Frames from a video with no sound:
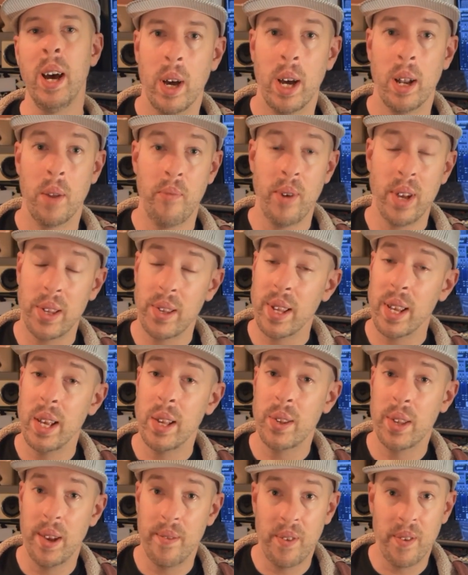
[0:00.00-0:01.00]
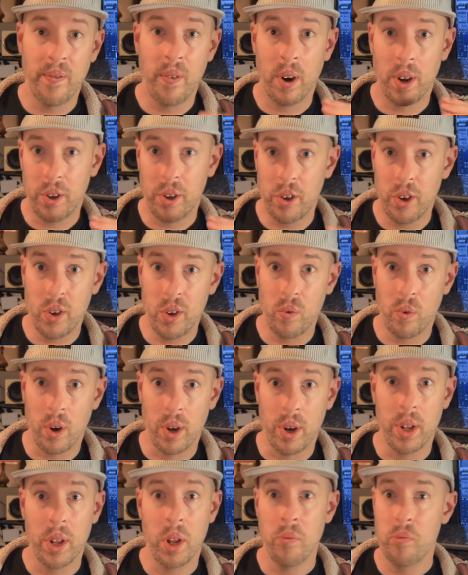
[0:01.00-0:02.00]
And the best thing is that if you find a good
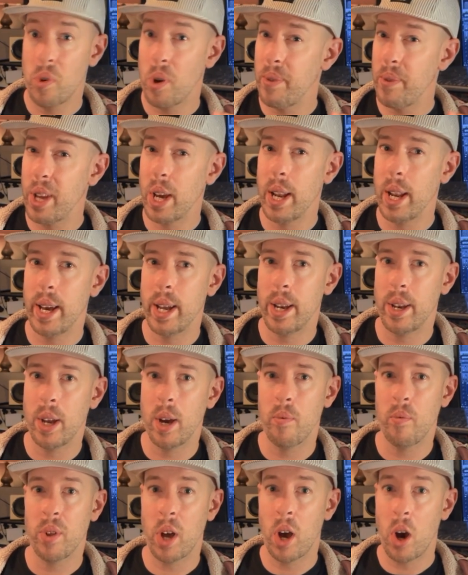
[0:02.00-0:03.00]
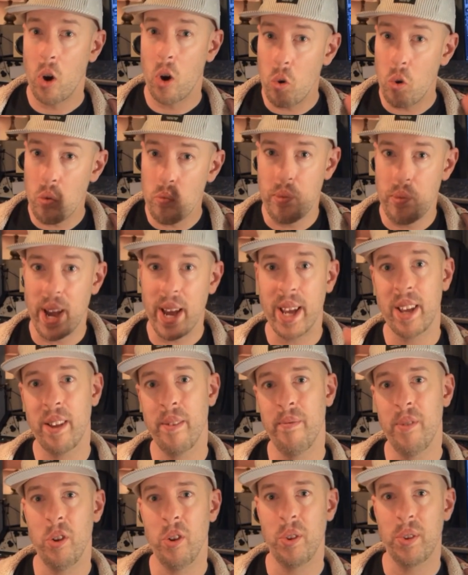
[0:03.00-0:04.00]
one, you're probably going to end up with a whole bank of
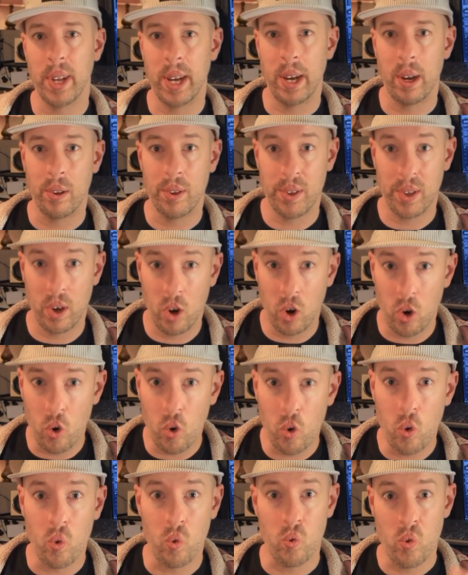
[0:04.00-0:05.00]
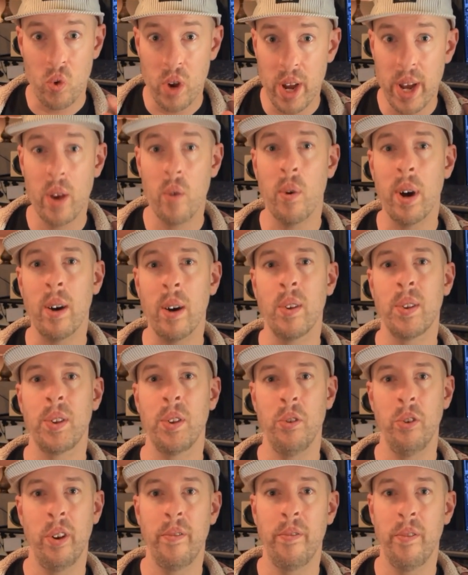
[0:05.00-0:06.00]
new sounds that are all really well
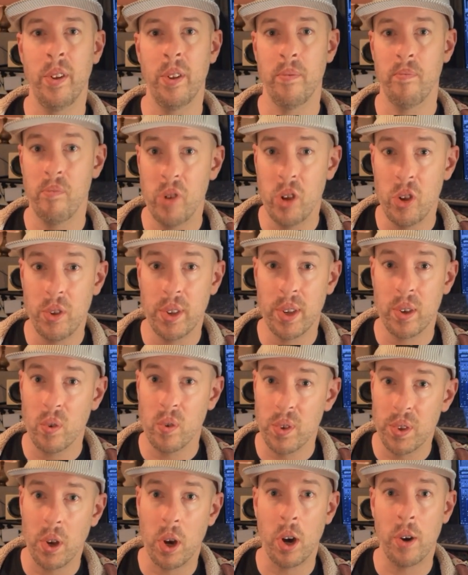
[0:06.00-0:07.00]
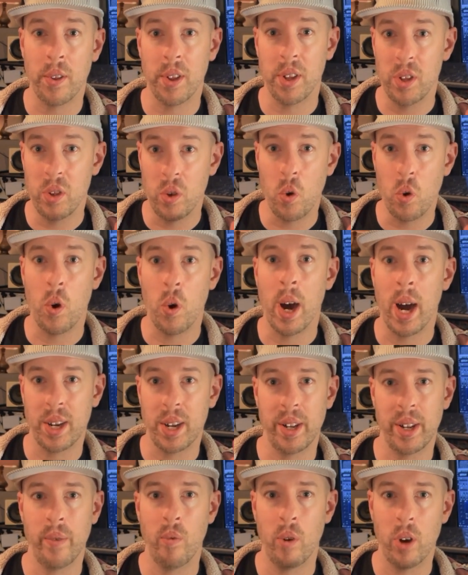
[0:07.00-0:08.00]
suited for the musical style that you're
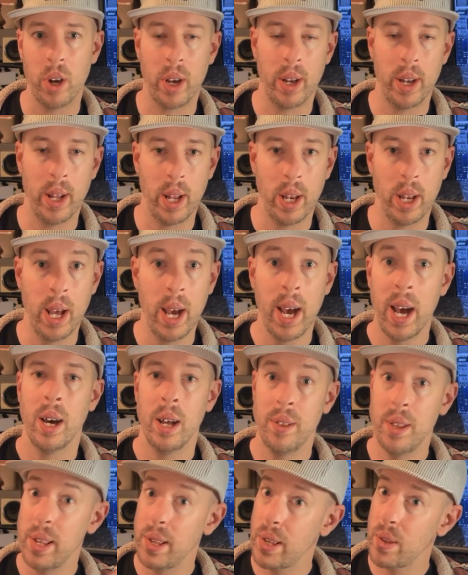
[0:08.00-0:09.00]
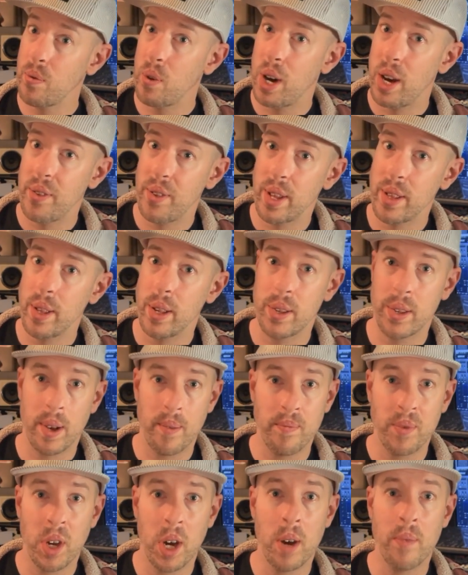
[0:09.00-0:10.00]
actually working in. And this is why I think that
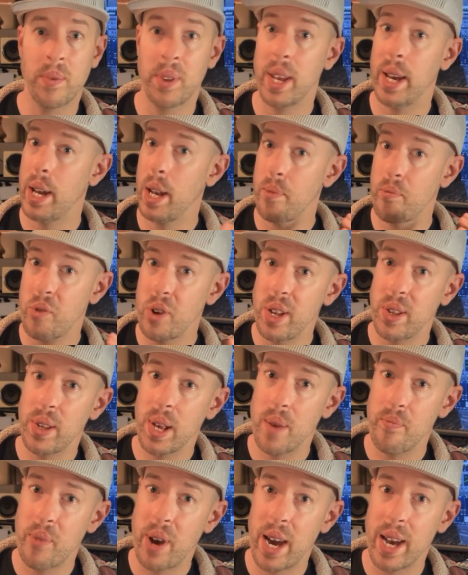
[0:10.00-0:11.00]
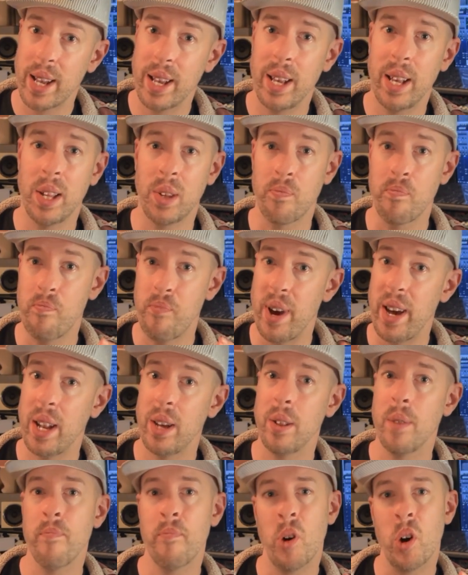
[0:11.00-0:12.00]
sometimes getting a preset pack is better
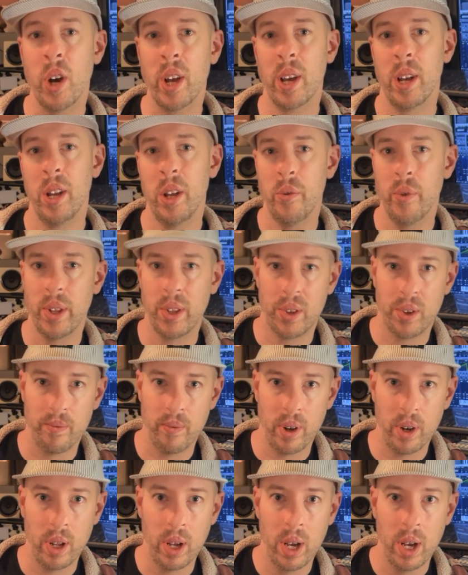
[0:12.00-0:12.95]
than buying a new instrument.